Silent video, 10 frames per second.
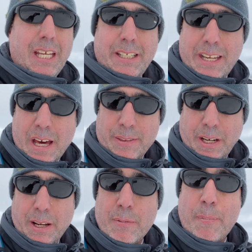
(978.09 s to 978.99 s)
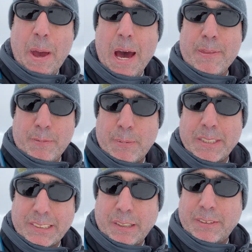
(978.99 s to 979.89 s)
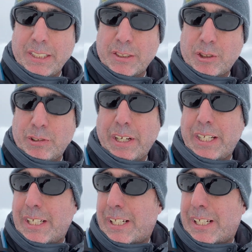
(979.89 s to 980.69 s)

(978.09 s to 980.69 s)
Now that I have a path for myself that I just created.